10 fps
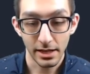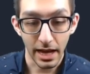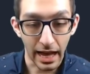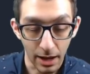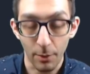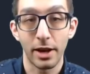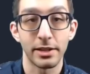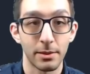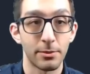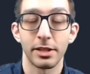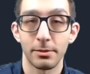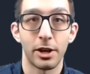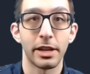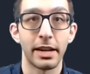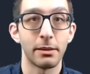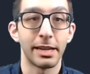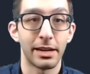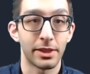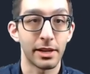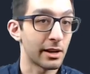I want someone to spawn an enemy
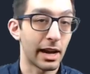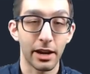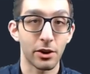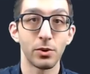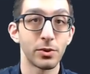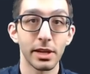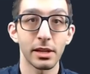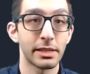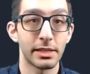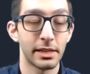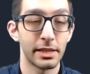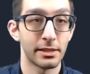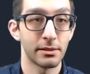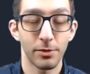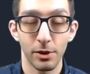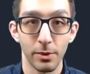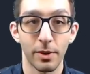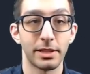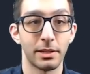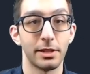out there. I don't know who's going to listen to this, but we
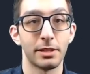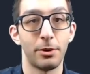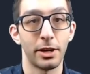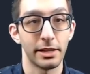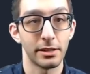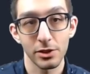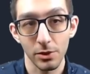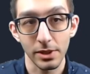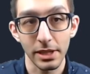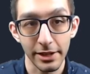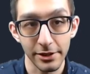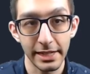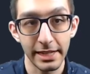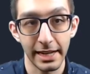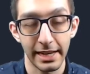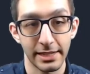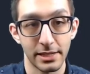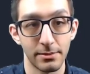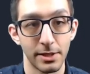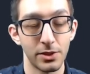want someone to spawn it. So we'll later need to connect
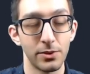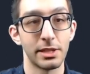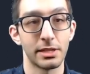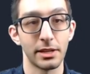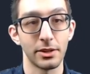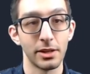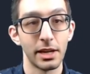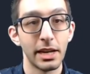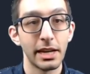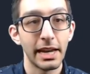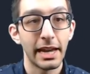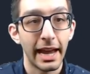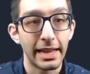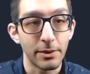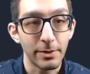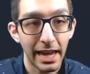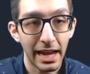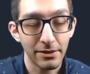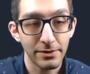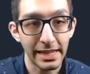something to this signal. And then we
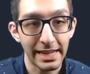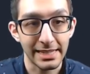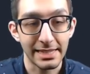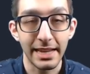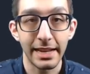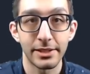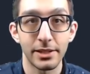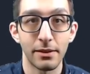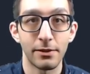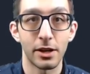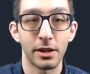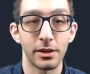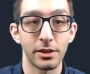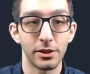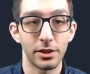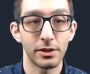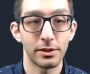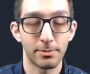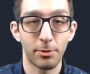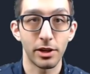have the extents of our
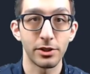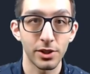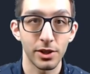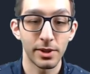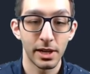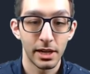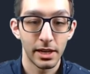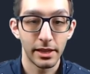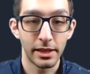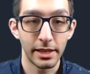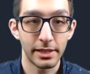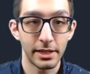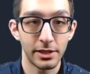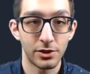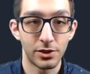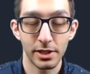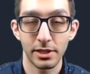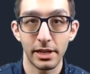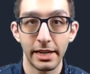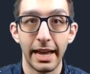spawn zone. This is
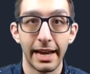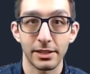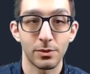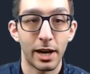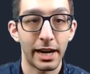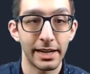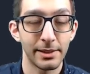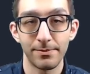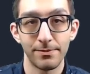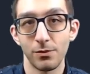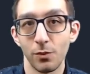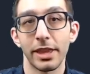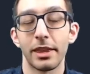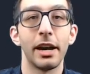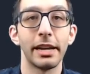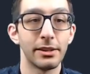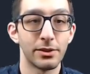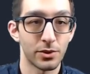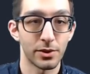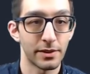just an XY with height
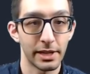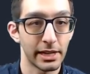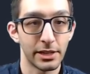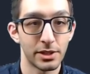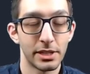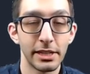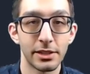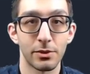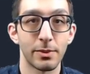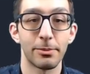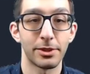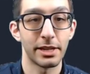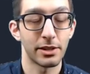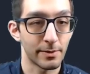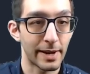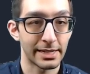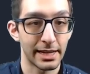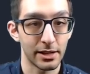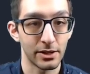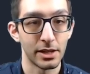sort of thing. It just needs to represent a
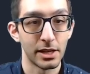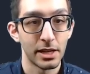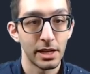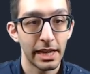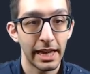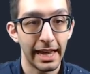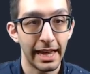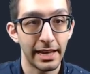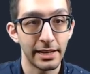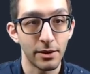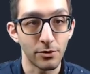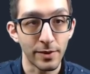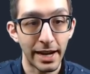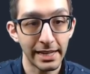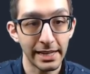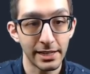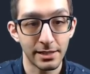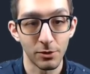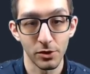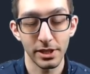rectangle. And ready is
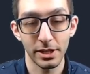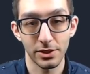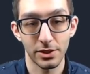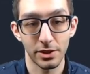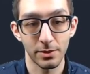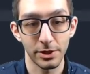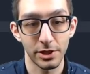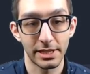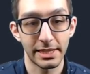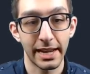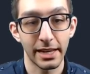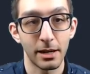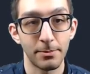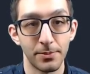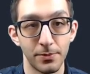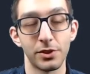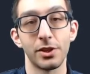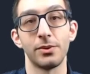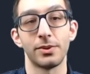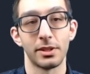mostly concerned with just setting up the
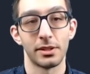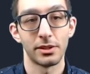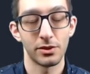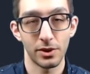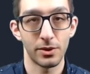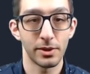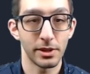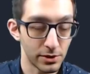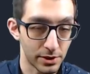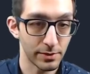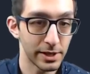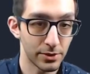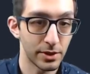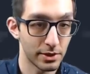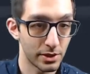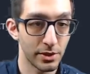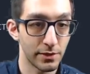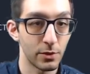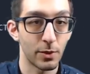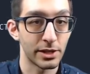zones. So you can read through this code if
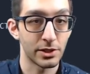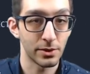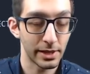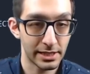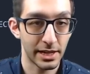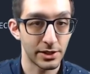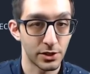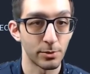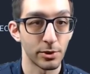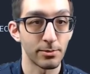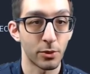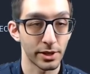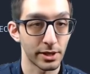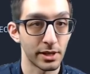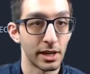you want to. It's not super important.